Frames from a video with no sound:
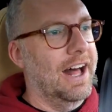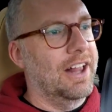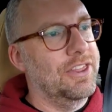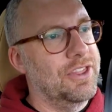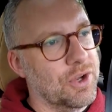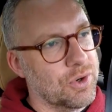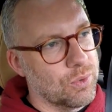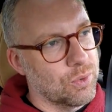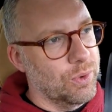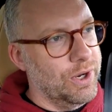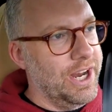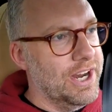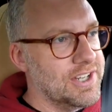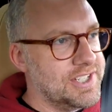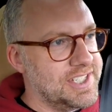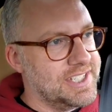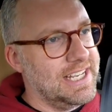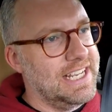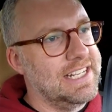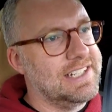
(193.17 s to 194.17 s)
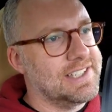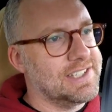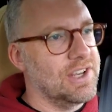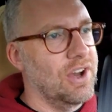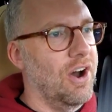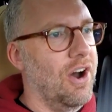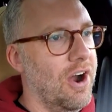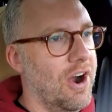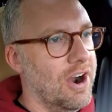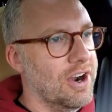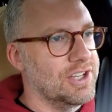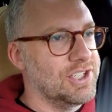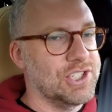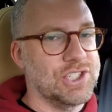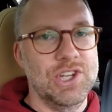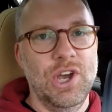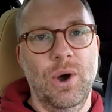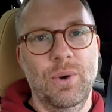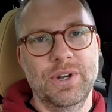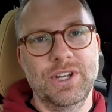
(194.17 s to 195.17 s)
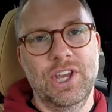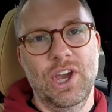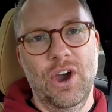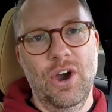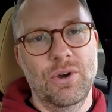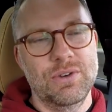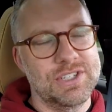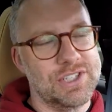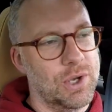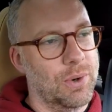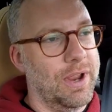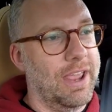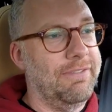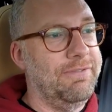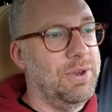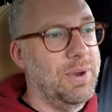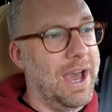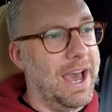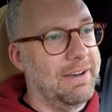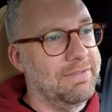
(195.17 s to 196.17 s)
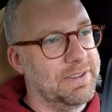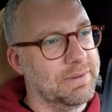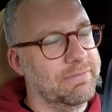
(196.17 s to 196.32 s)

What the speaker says: The rear seats are stow and go, so if you have them